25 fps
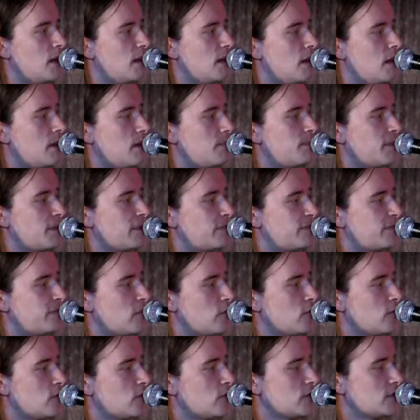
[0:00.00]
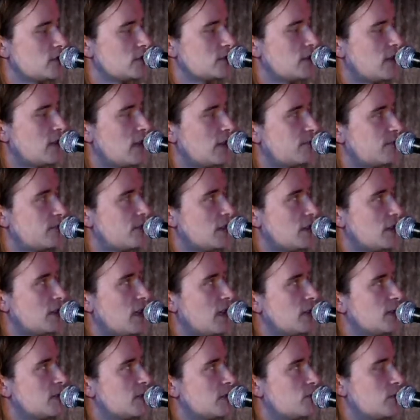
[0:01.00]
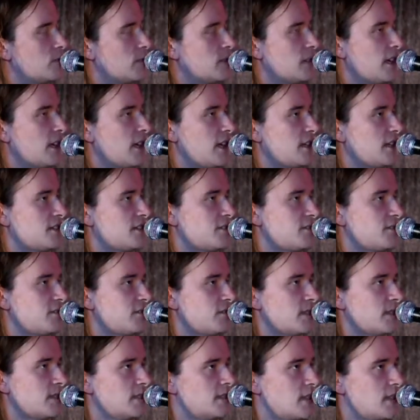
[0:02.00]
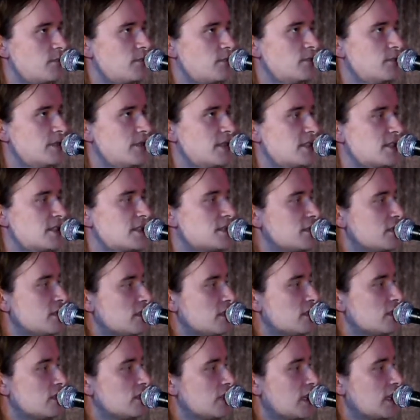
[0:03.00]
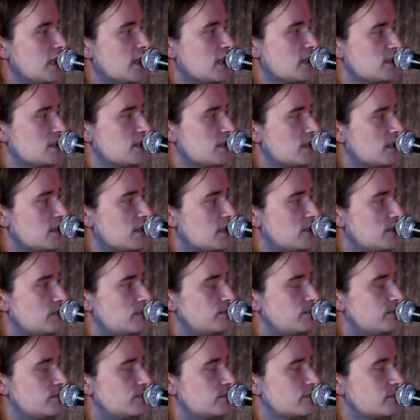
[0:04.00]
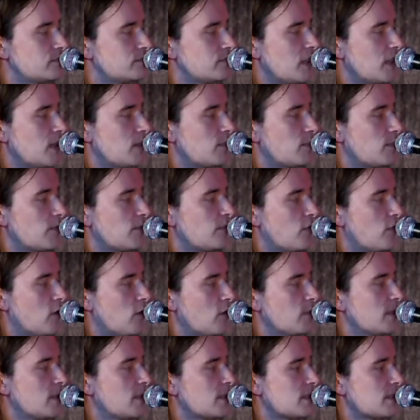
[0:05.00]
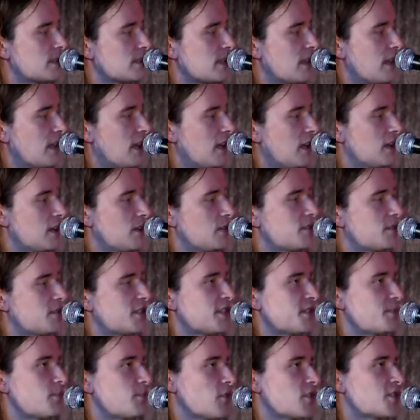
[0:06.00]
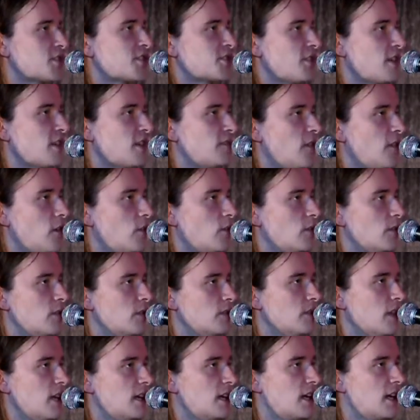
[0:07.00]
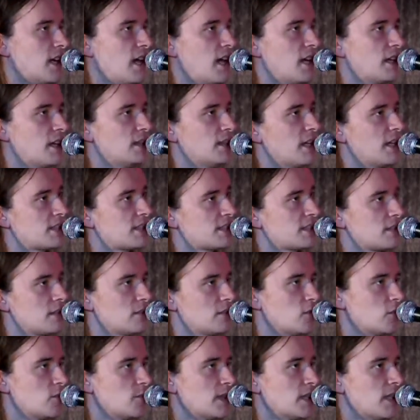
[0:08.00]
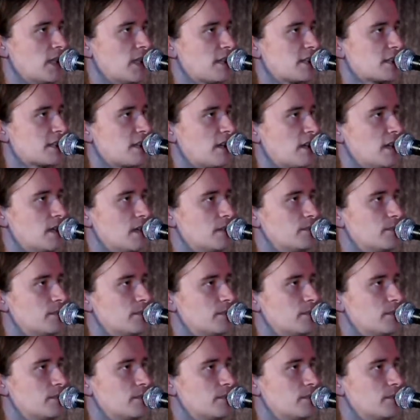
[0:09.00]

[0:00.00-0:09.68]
before I did one at Ace 220 a couple weeks ago, and like a performance, and it was just more straightforward. Like I had a little bit less time,